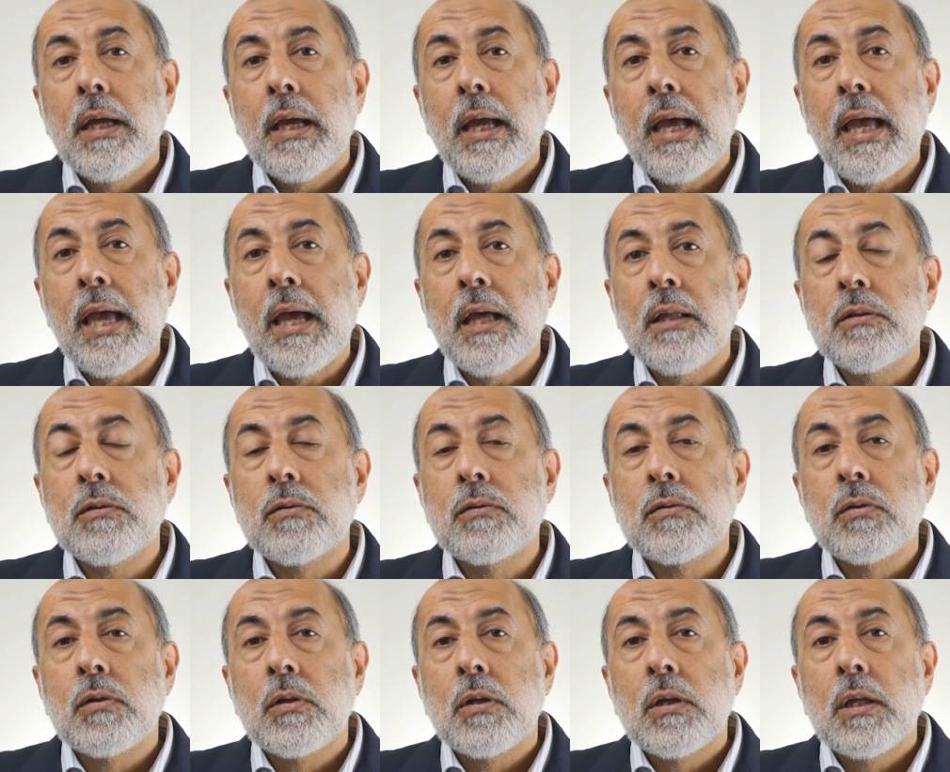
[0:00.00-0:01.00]
And
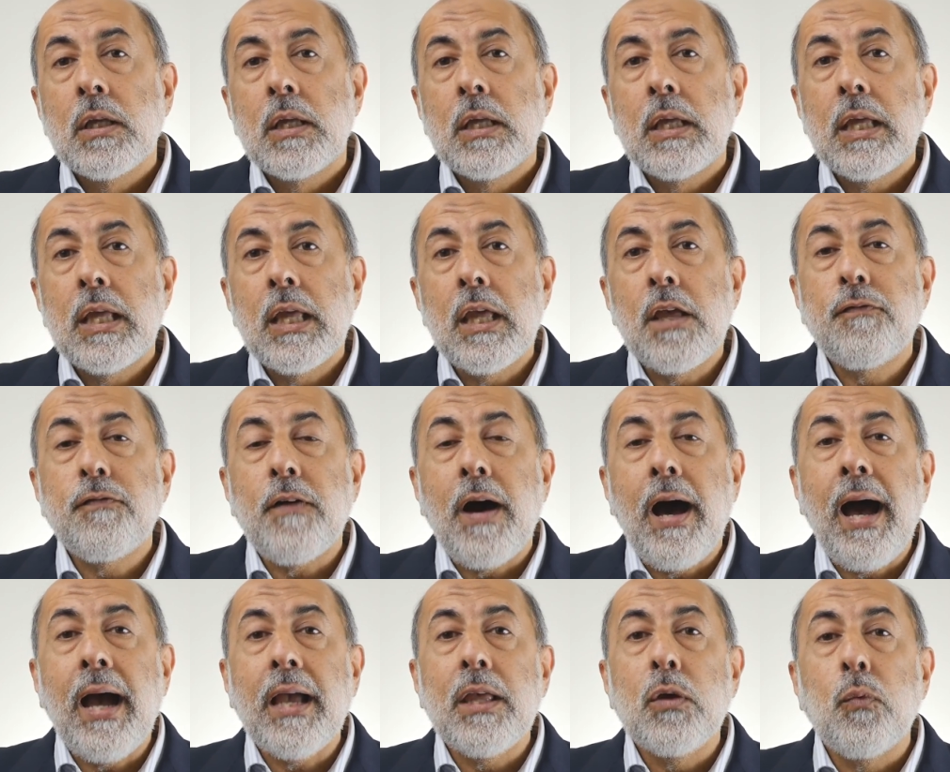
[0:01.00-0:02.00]
if
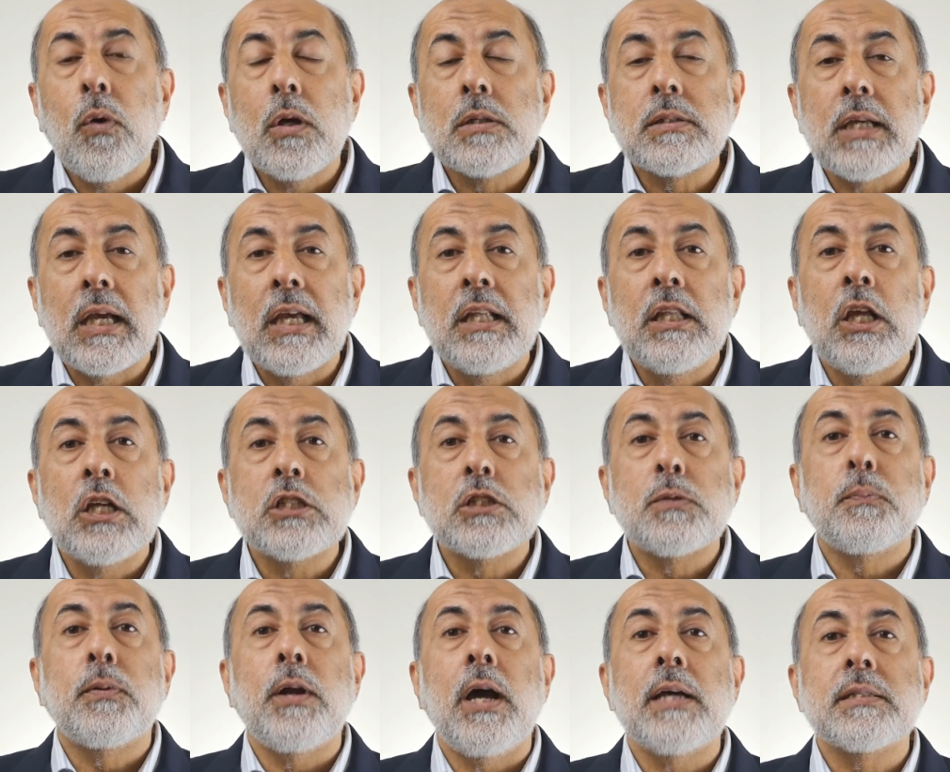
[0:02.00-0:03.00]
I was in his
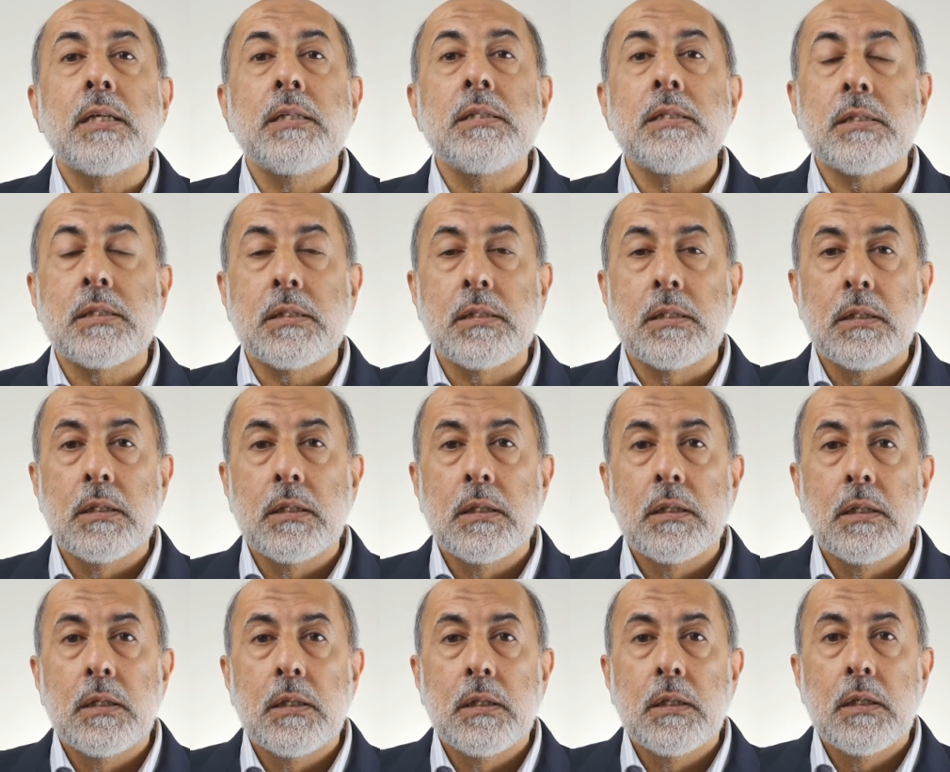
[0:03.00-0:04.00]
presence,
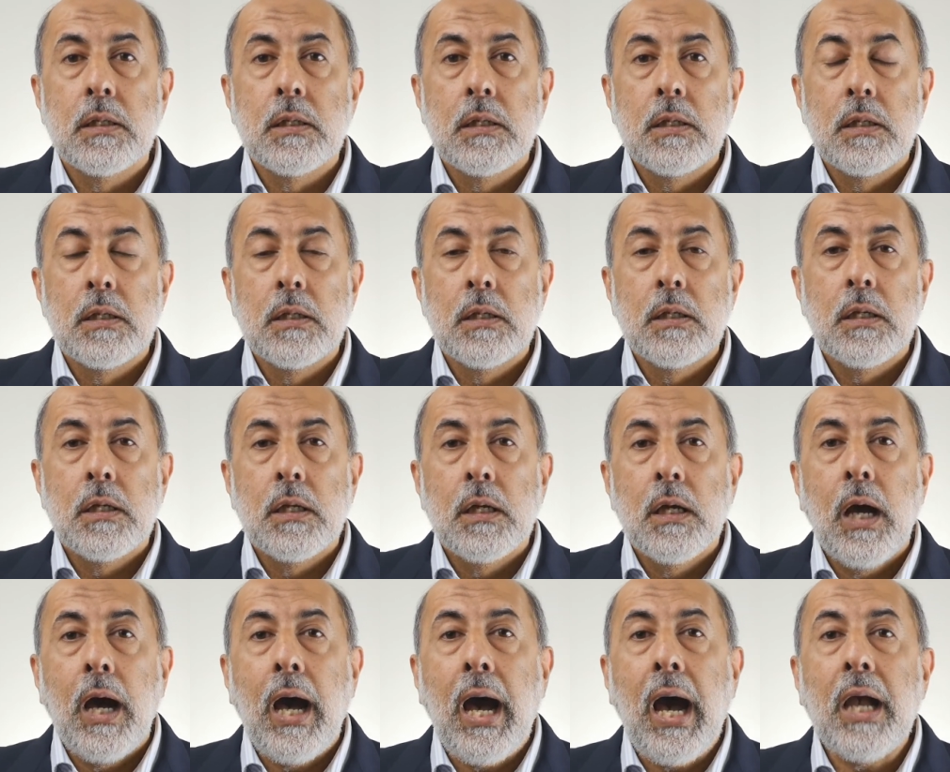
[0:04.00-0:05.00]

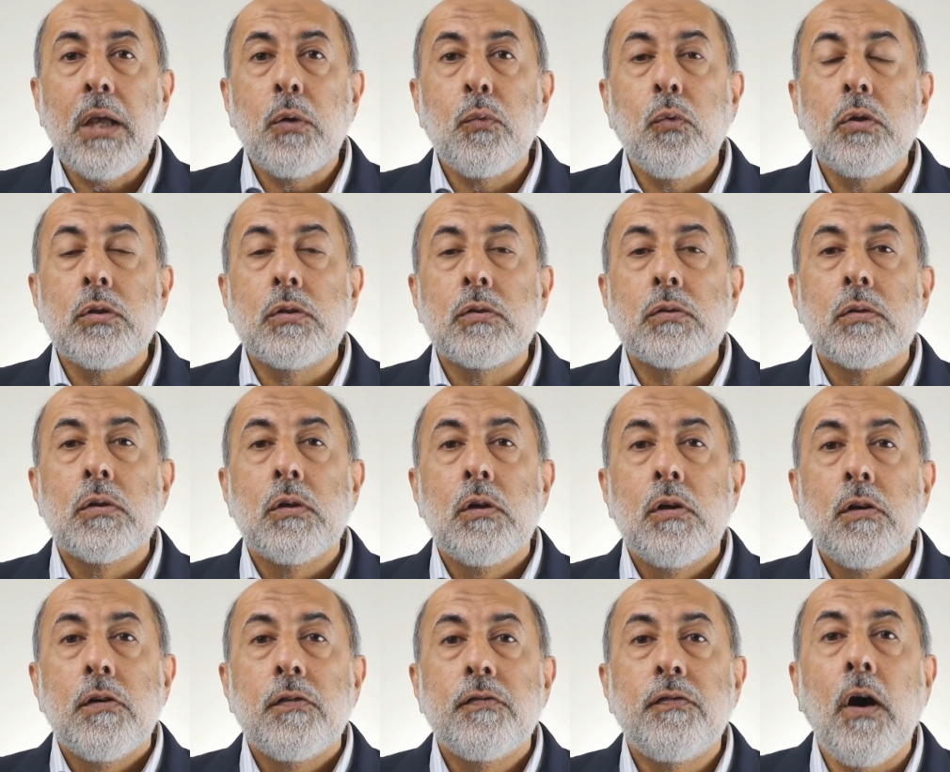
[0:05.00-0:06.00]
I would
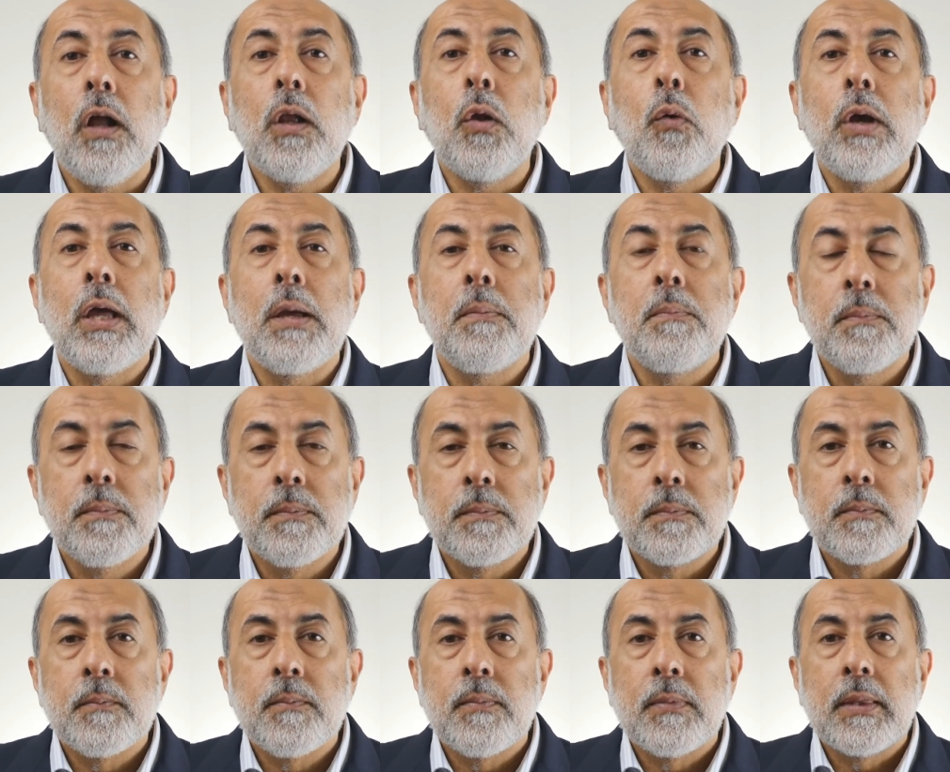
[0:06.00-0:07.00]
follow him,
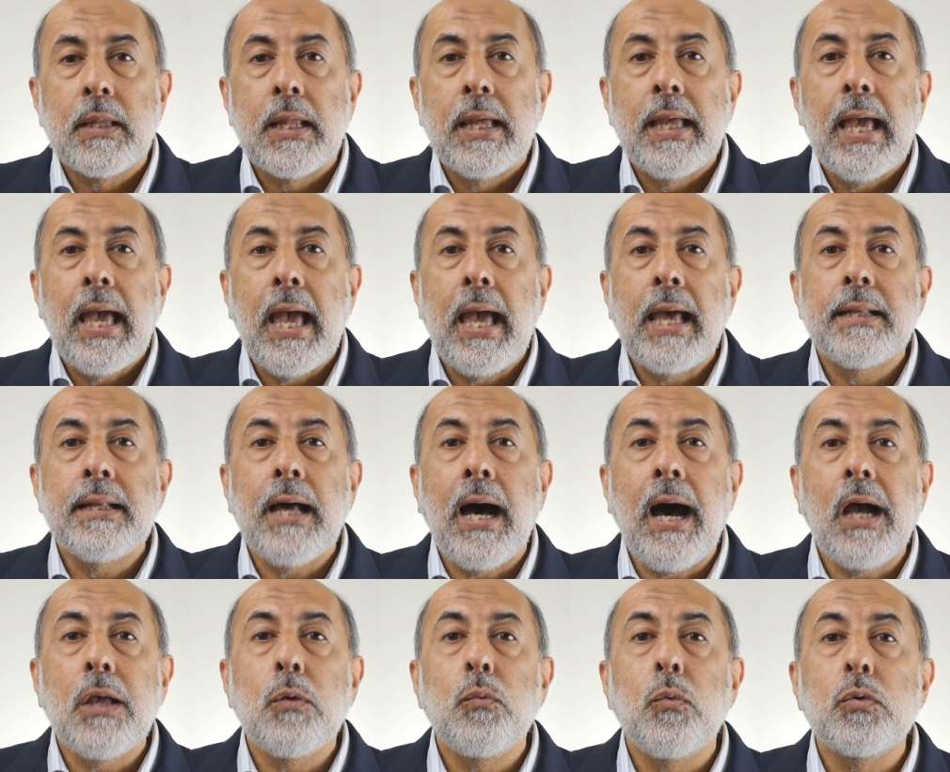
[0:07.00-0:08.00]
and
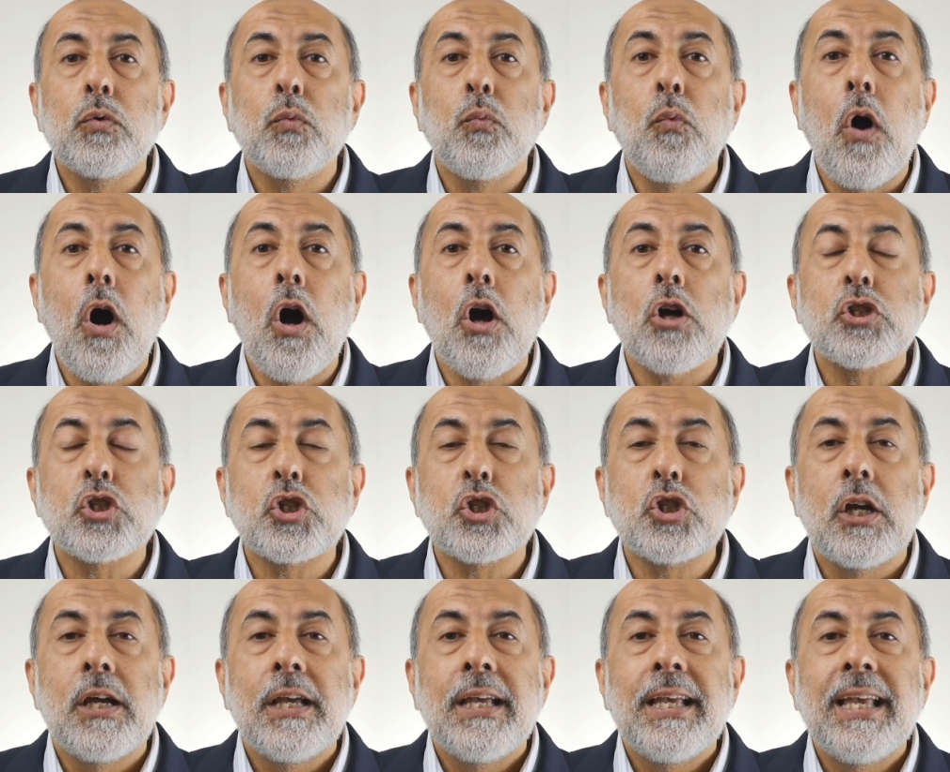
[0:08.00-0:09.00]
I would wash
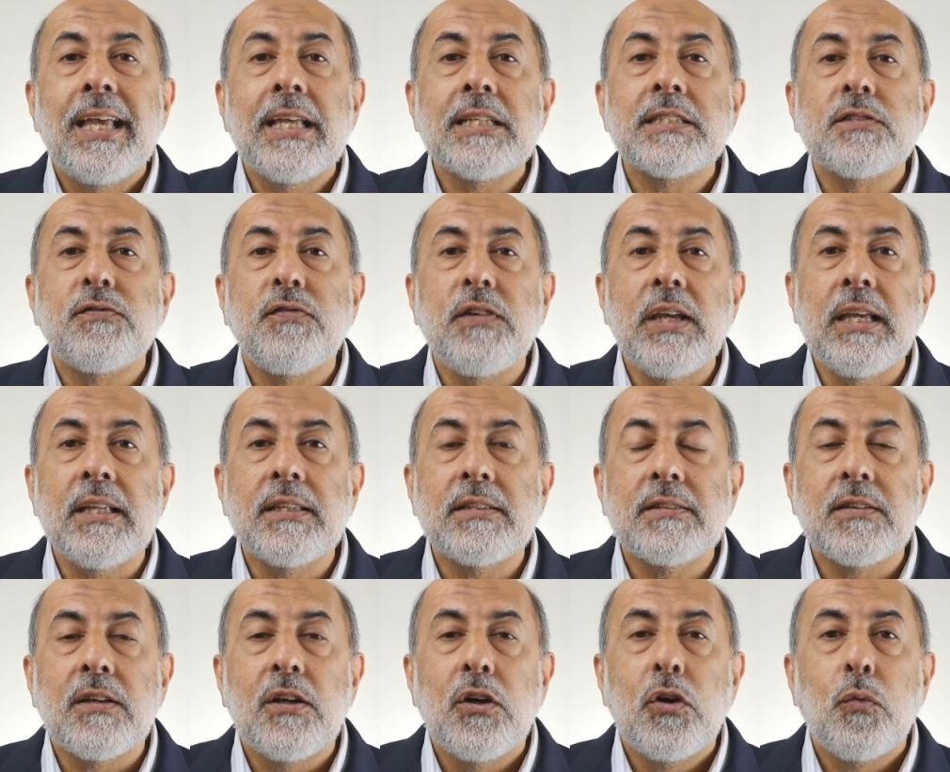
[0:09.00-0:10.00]
his
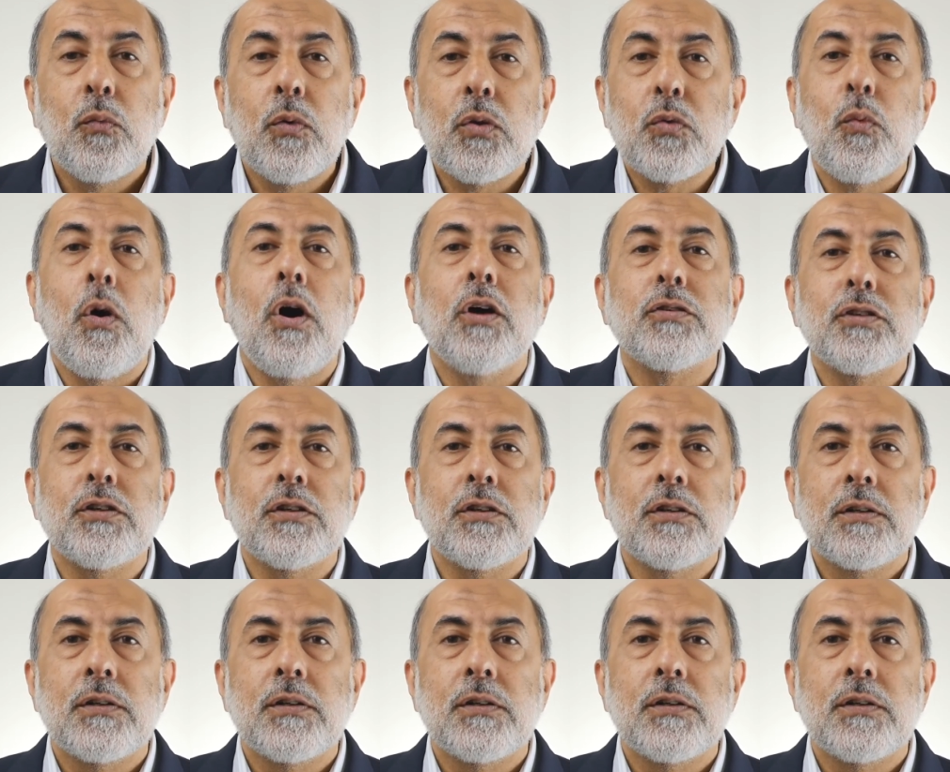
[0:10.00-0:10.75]
feet with water.